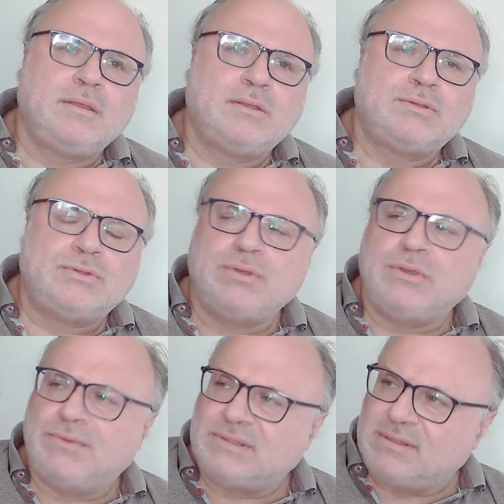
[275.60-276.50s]
so he
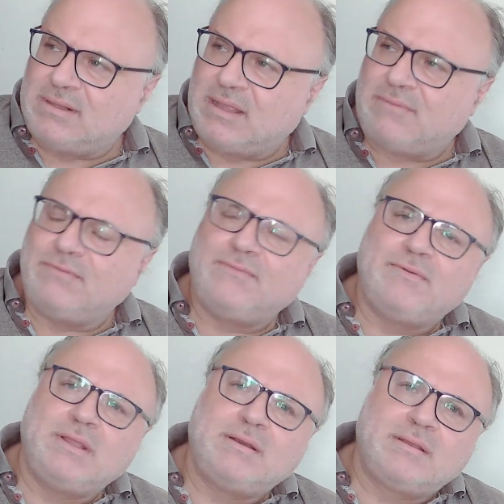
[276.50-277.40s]
was in love
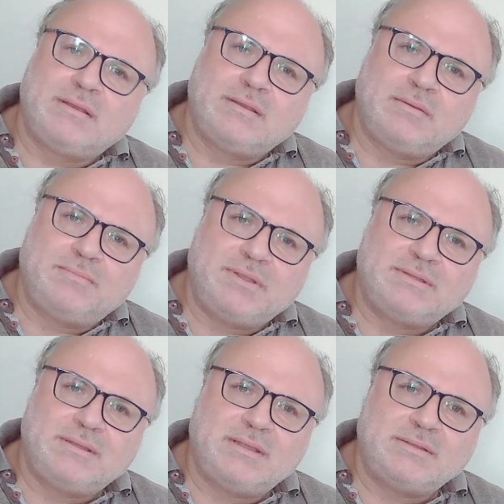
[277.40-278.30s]
with King
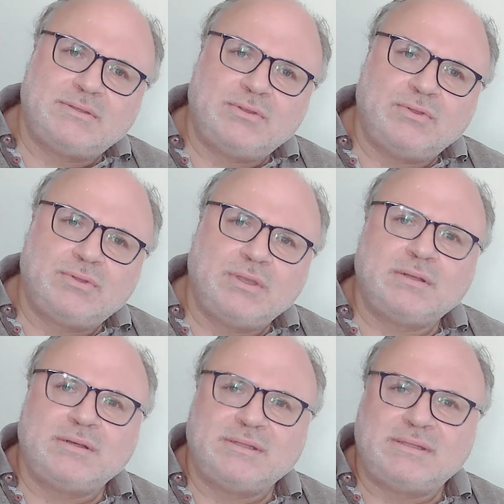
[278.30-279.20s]
Poseidon's
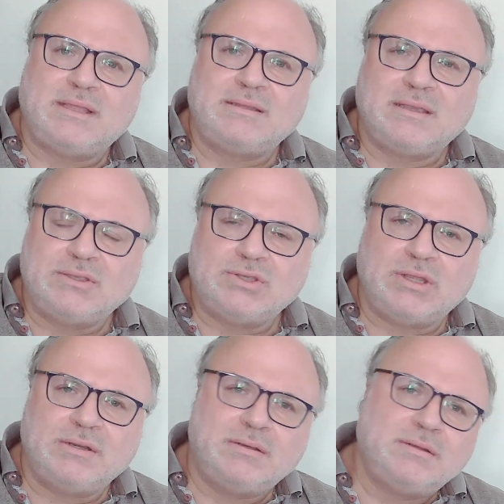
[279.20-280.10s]
daughter,
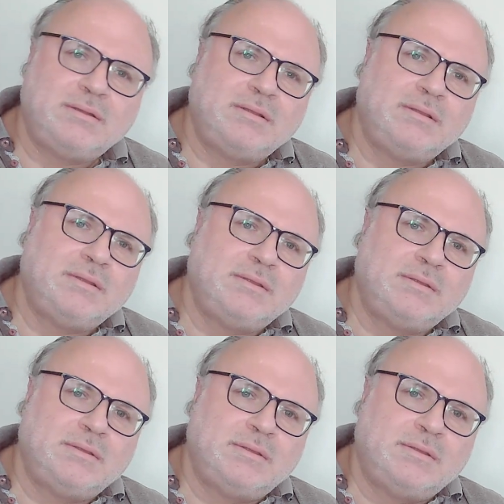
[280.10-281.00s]
Nestandarajan.
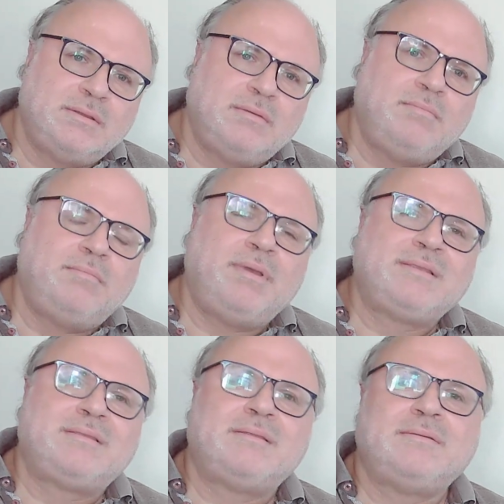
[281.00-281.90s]

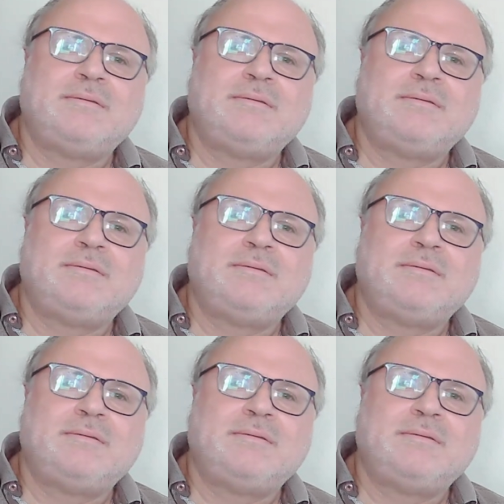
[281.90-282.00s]
But